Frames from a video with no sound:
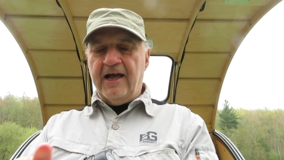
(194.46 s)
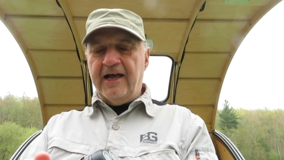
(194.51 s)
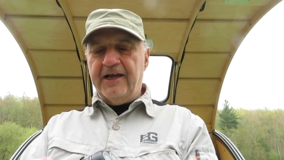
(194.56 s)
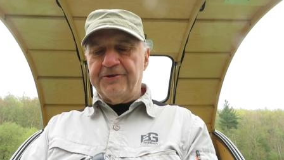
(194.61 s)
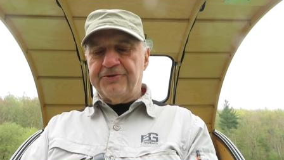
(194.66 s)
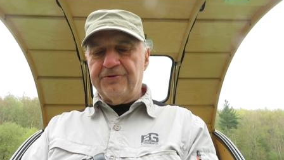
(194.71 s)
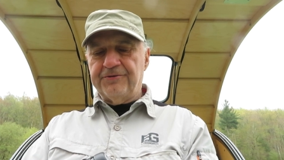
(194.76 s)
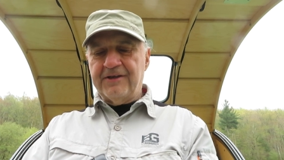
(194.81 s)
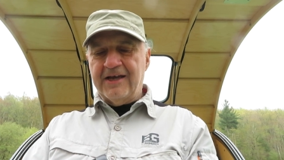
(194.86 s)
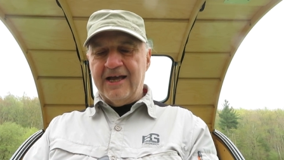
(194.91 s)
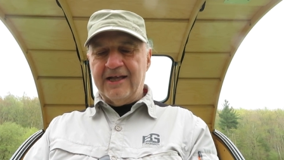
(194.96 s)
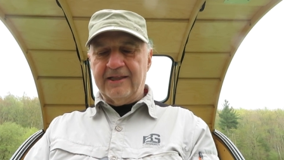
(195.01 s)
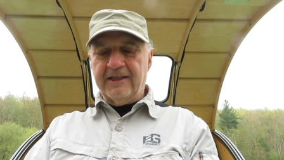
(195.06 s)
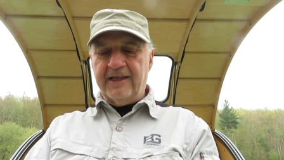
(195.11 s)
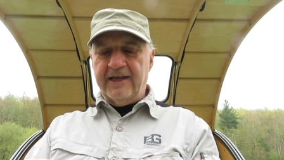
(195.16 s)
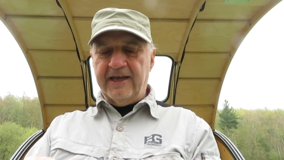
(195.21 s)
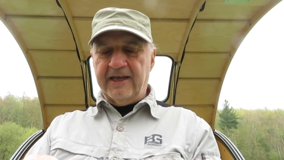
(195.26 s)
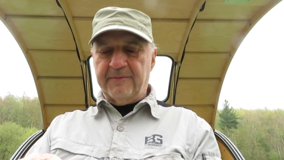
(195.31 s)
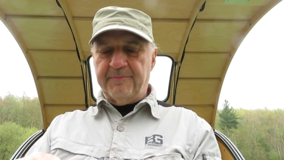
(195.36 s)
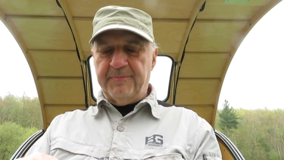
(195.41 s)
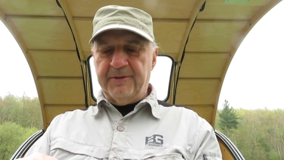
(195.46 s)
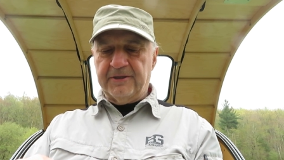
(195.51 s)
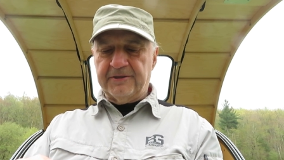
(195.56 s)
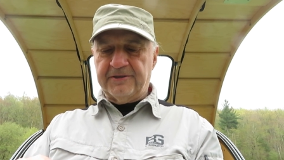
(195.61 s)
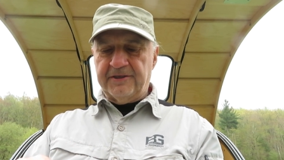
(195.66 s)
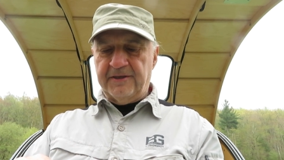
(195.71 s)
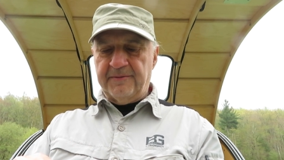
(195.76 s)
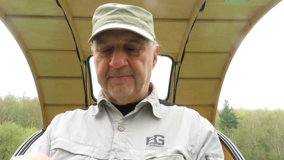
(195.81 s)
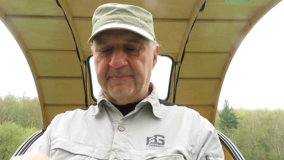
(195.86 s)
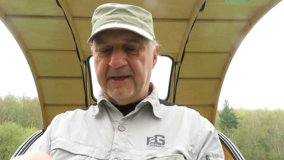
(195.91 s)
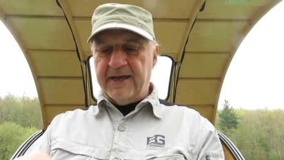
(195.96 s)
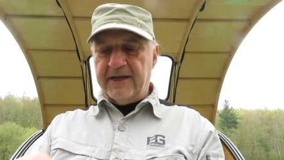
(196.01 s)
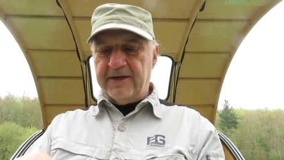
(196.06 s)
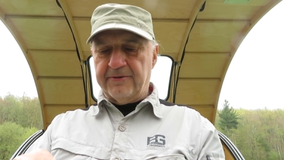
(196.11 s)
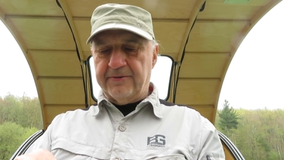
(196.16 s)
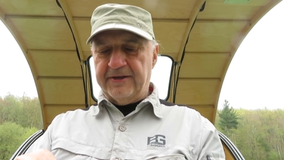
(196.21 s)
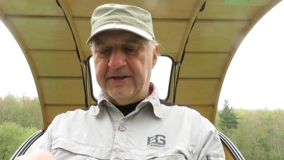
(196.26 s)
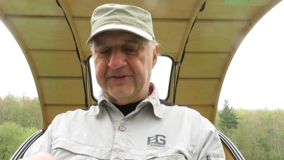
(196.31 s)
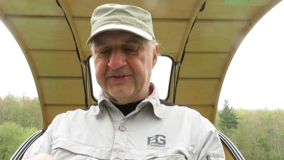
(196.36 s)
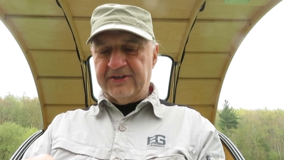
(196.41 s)
I do not like built-in
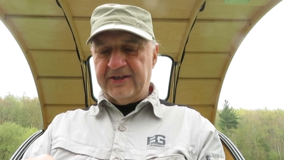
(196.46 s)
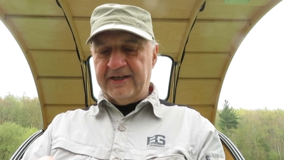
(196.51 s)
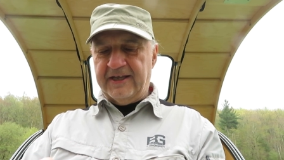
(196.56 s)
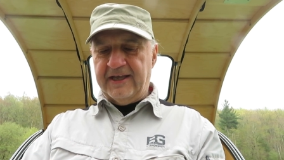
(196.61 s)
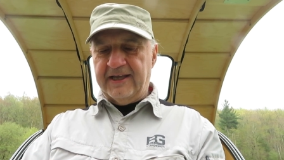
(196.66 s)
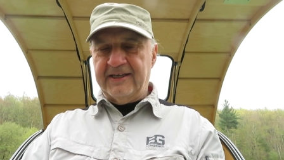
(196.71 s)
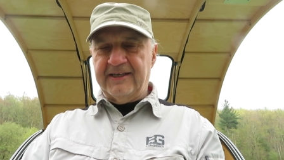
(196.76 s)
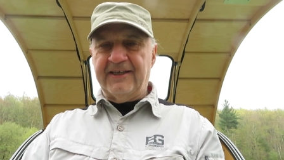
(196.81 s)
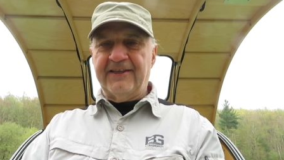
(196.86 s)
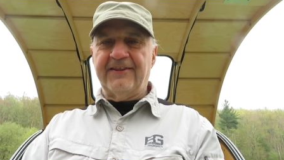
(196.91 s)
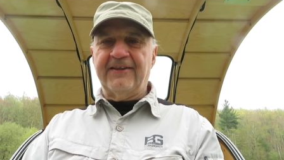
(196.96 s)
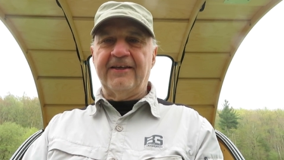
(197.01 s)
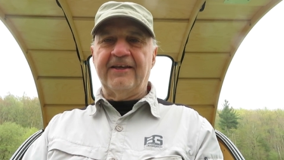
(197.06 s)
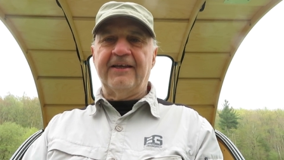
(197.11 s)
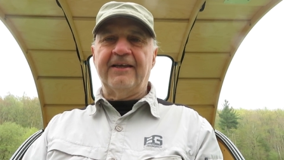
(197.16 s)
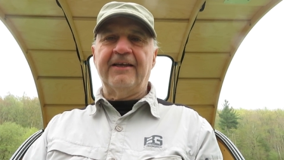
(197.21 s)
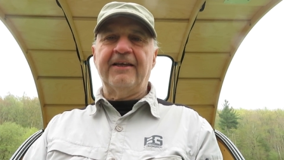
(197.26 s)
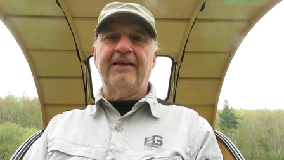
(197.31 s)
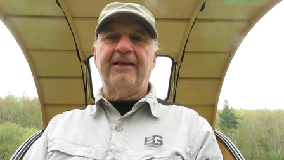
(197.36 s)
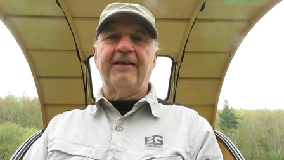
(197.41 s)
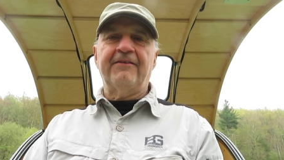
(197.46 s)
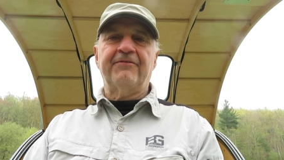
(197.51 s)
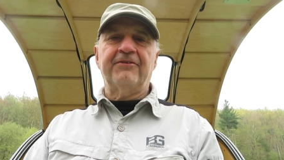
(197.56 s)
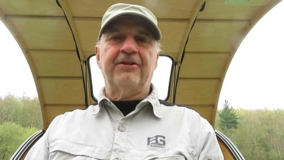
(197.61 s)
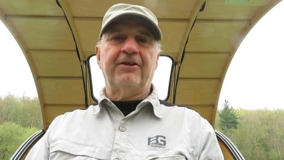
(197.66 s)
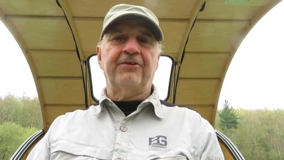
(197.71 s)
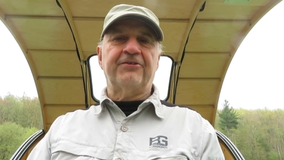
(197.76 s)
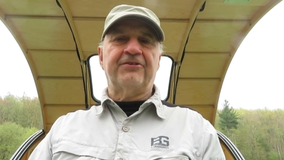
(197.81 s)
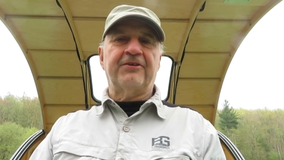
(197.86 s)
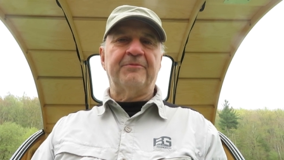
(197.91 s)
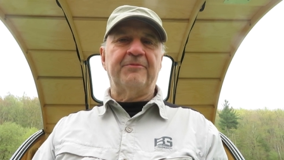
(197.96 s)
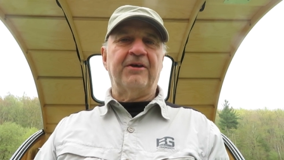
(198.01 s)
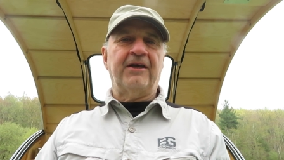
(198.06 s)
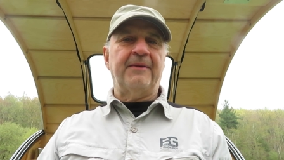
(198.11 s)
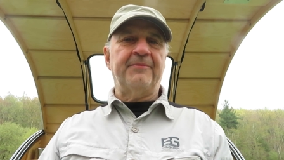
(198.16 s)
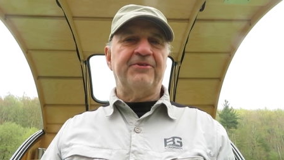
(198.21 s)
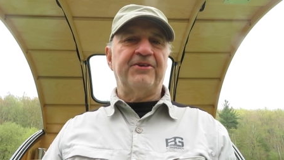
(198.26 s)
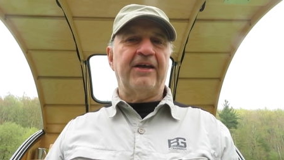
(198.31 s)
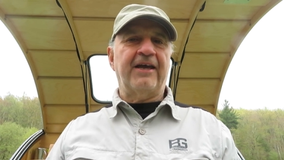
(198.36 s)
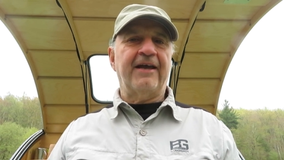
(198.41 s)
batteries on anything, even though
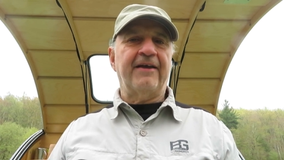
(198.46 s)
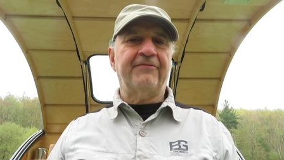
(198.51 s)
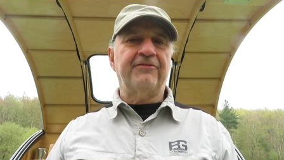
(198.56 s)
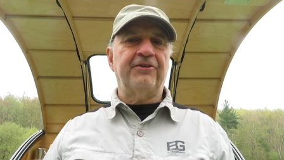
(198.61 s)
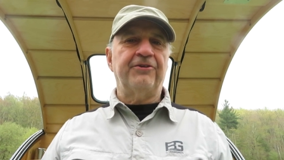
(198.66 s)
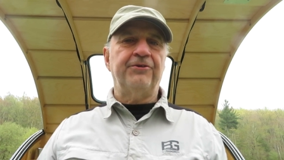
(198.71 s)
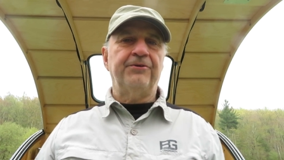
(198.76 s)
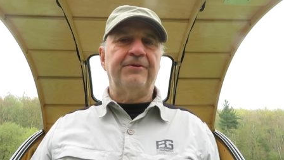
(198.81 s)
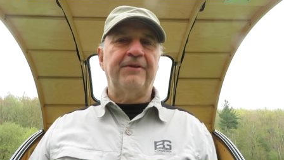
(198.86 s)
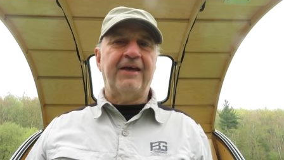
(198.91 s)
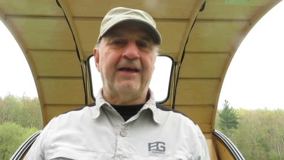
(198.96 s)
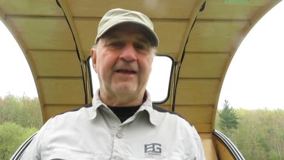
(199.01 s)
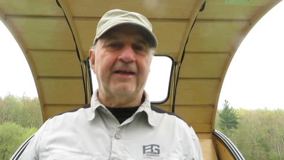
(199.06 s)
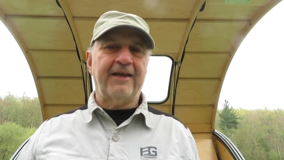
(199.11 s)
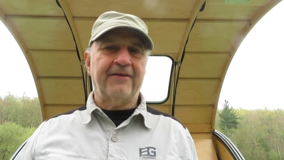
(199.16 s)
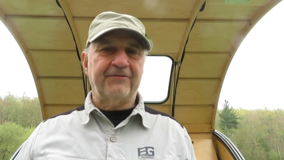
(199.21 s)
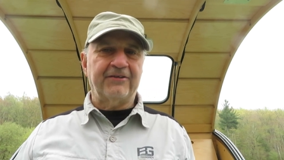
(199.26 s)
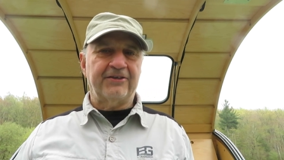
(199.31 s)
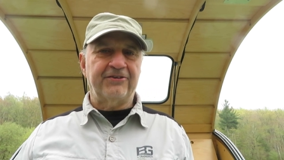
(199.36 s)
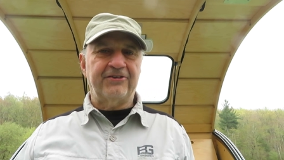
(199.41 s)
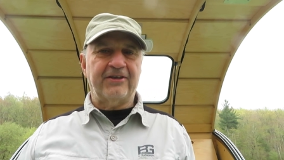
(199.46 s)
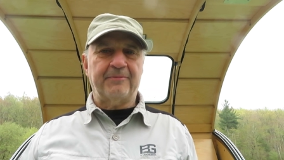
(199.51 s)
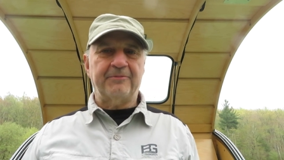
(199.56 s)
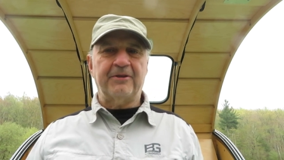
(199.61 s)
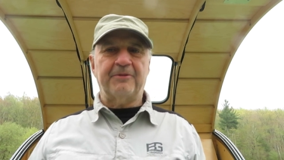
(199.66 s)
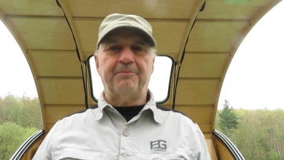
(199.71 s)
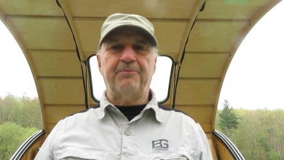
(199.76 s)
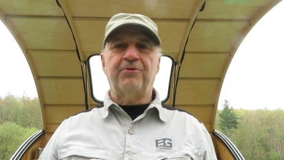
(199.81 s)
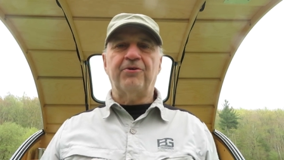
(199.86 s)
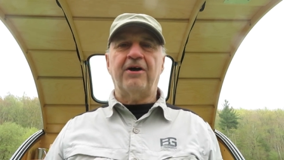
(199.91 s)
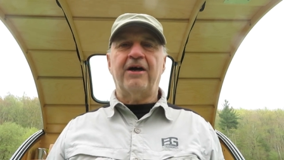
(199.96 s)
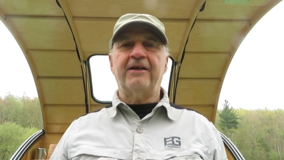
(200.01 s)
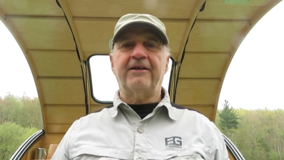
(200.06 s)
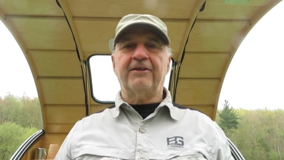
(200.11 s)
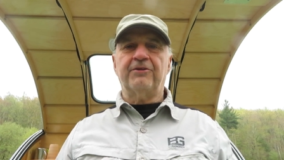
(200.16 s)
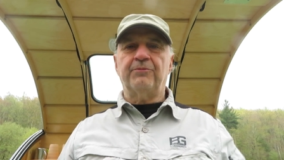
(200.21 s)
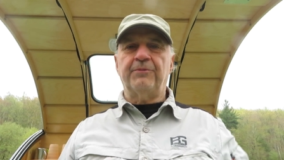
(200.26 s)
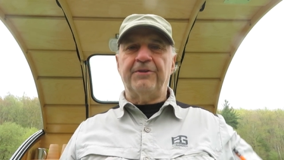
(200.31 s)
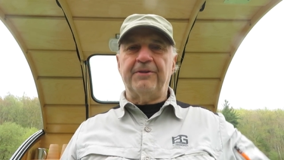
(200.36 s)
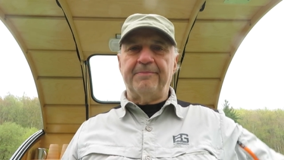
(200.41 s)
sometimes you have to do that. You have to accept a
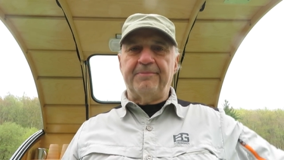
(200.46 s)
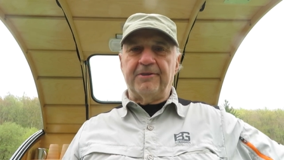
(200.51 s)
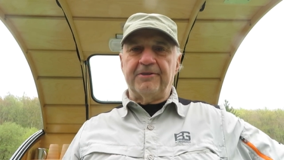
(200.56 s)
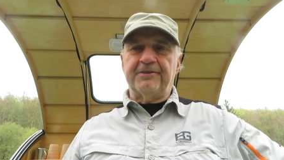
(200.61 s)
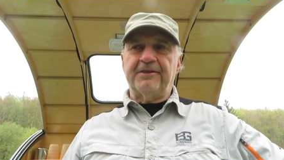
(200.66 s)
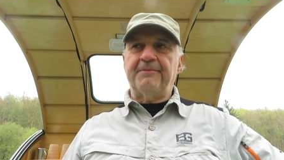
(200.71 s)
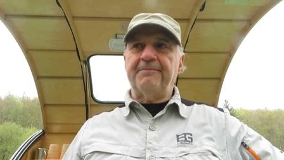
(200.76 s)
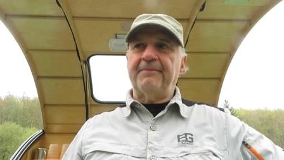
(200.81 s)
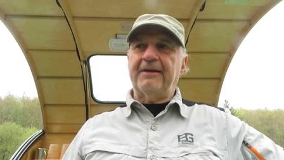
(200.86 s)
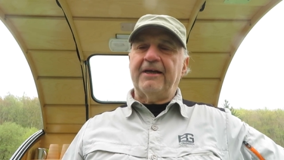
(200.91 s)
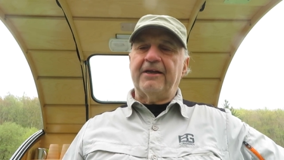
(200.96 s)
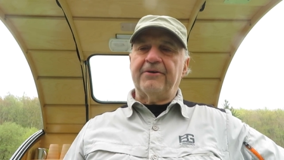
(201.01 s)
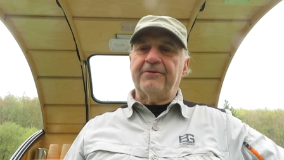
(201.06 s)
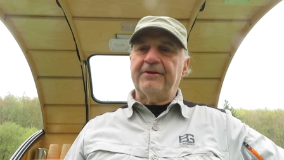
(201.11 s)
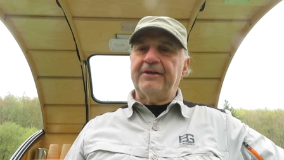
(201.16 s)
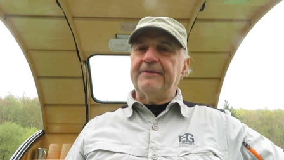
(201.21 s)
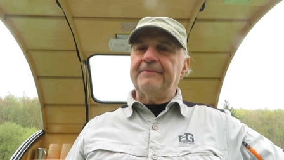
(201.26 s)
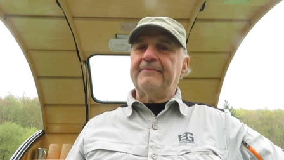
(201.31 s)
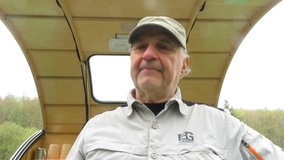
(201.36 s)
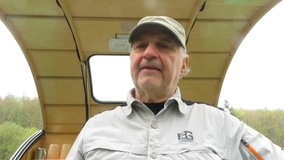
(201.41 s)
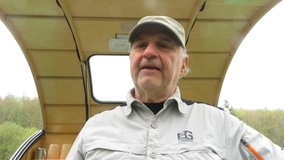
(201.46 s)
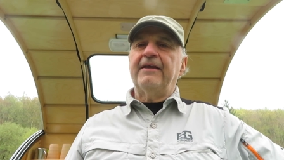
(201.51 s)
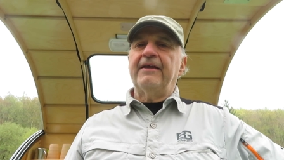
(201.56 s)
product with a built-in battery.